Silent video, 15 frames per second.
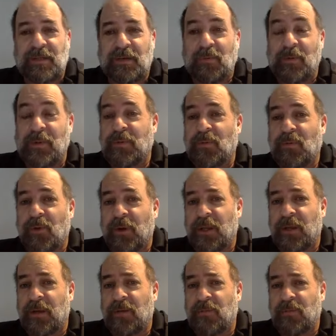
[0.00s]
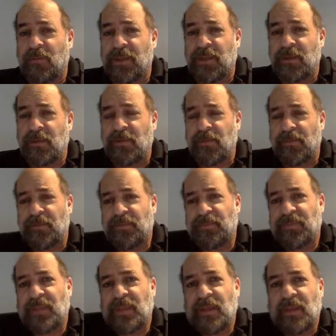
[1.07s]
we've been working on with you
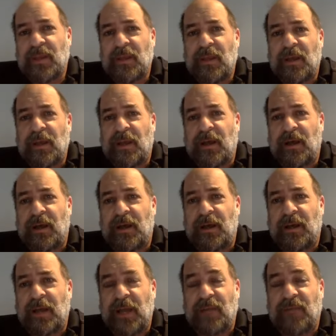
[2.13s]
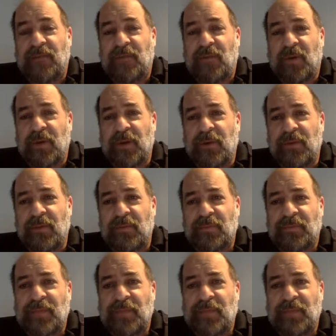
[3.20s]
and for you.